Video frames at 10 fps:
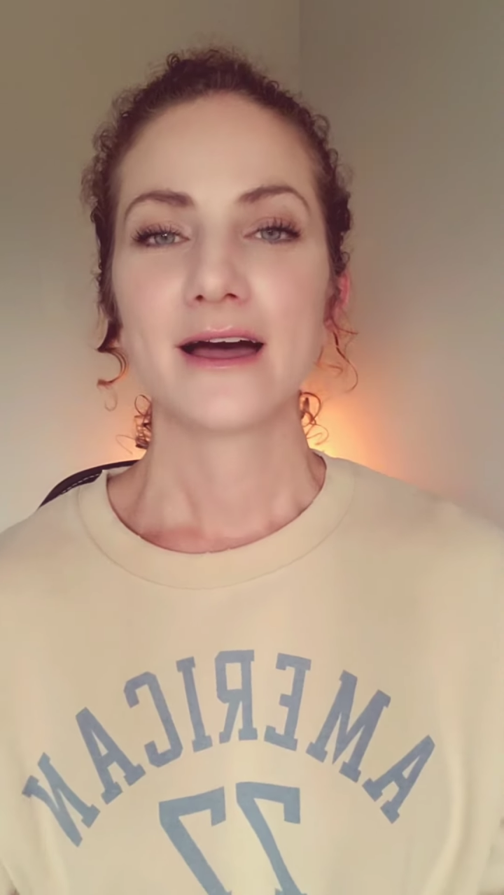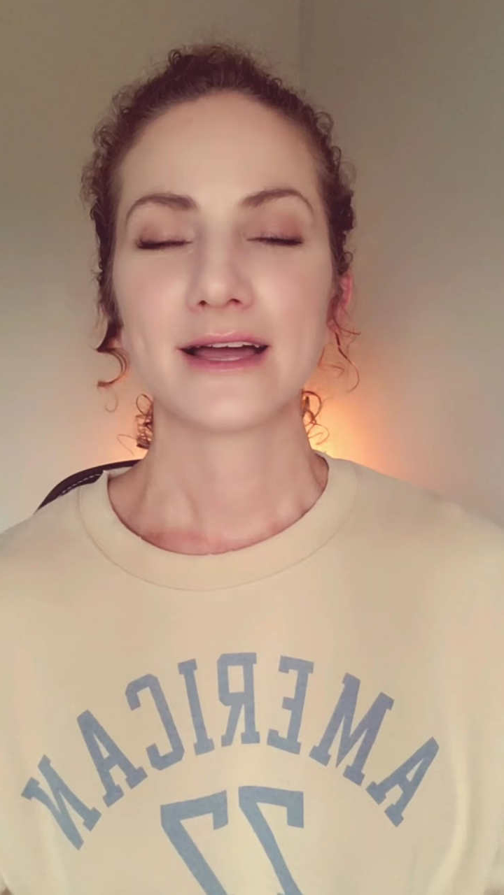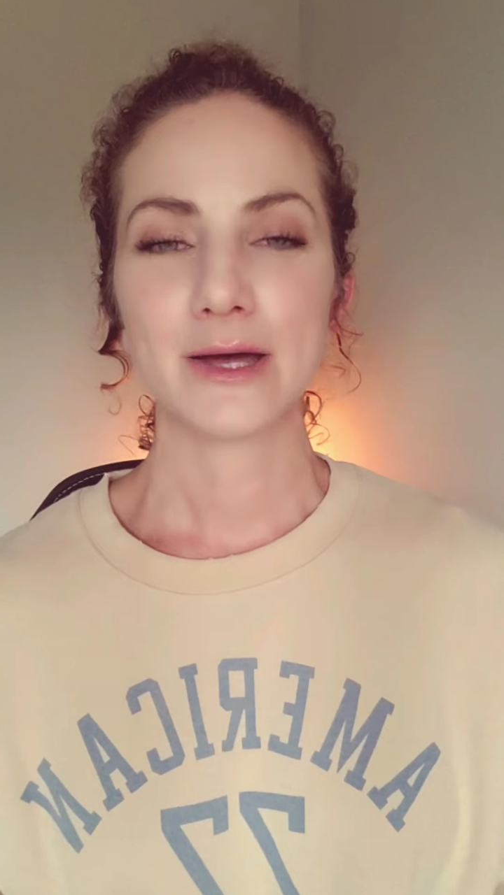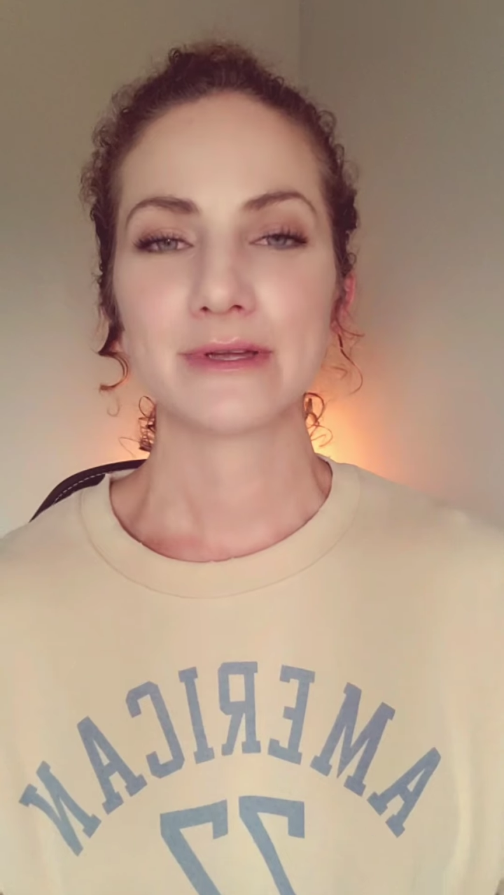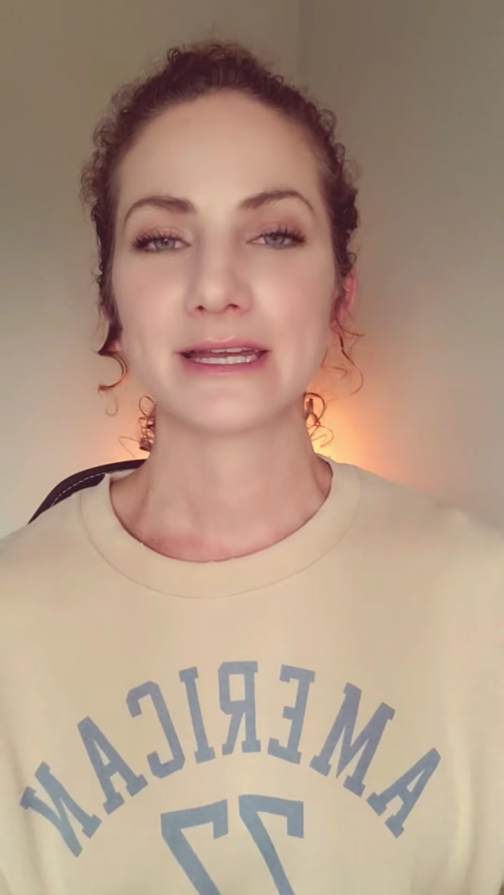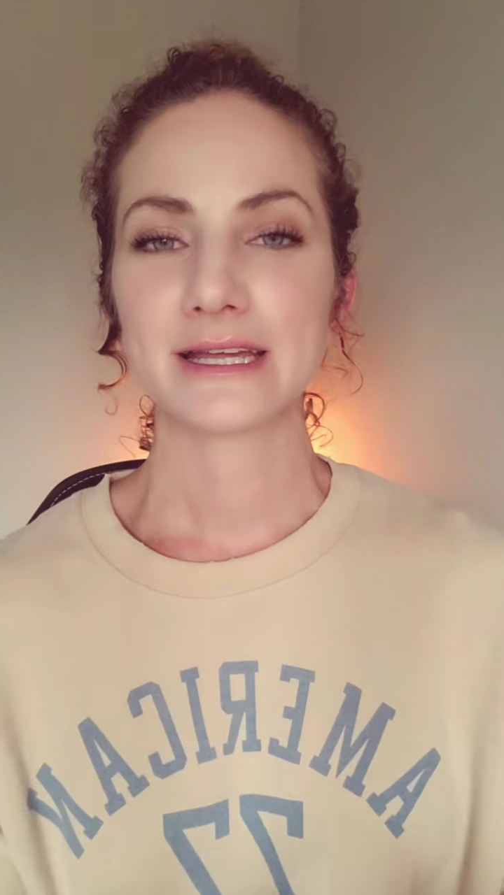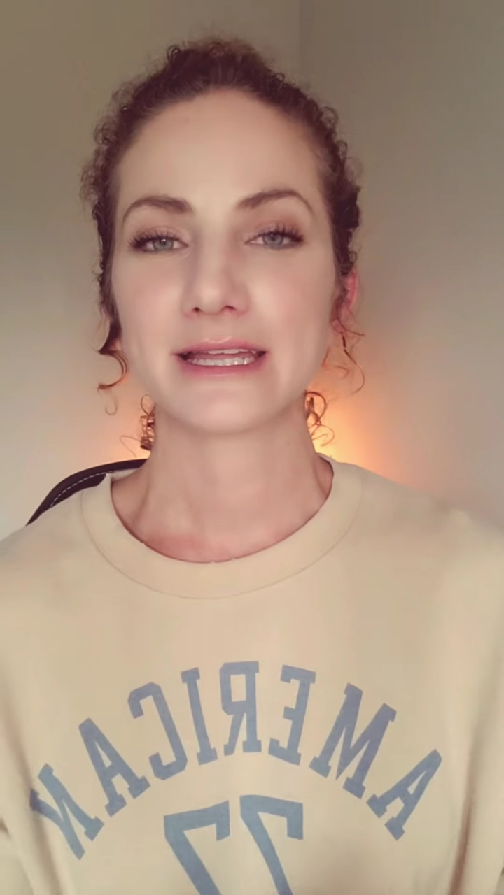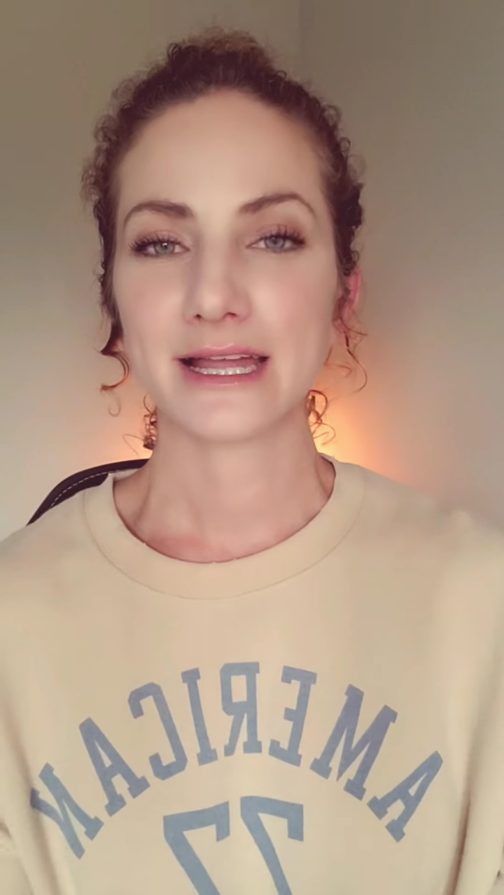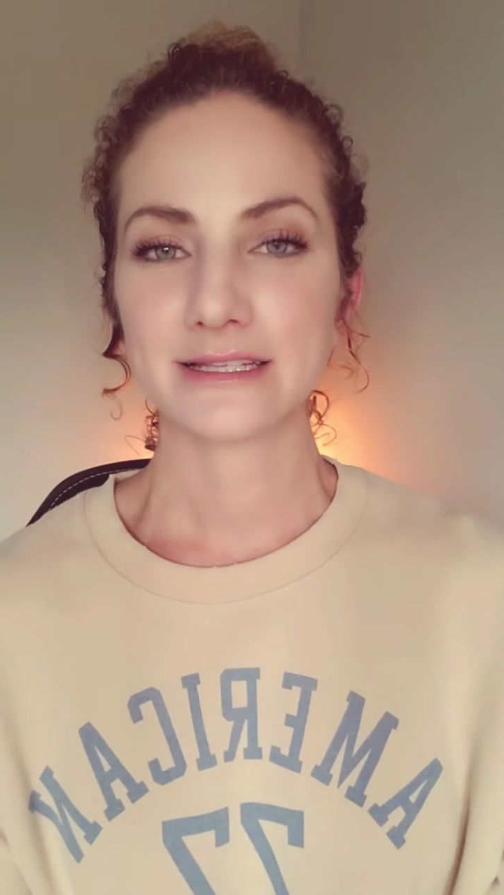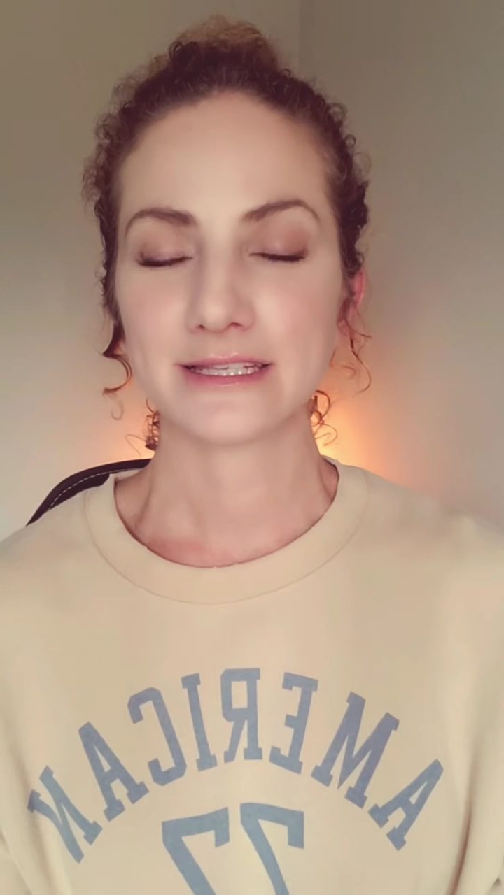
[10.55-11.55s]
coming
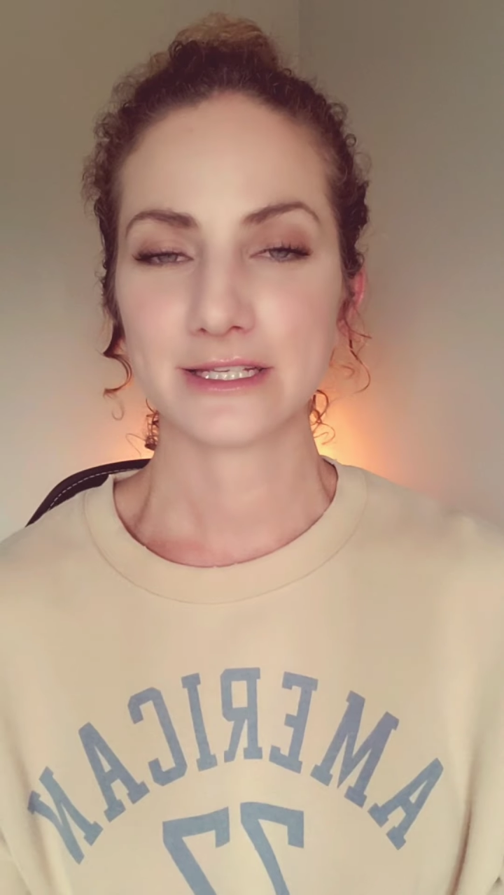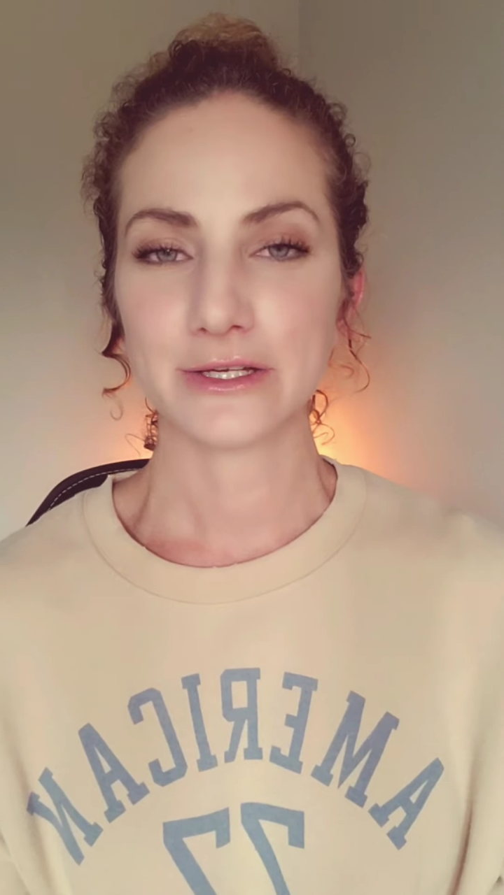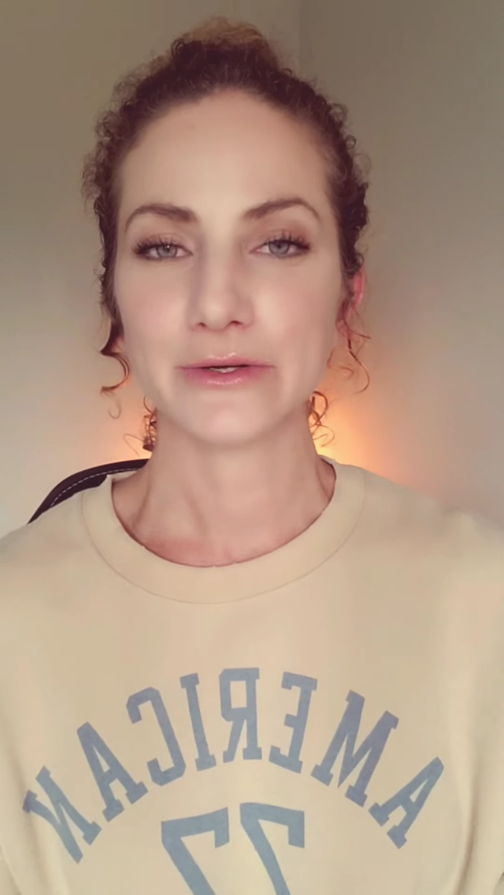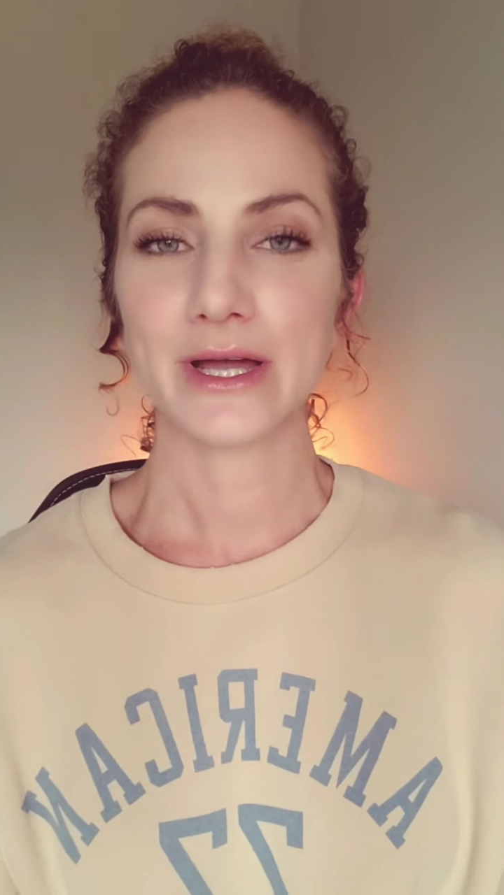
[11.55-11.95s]
against you.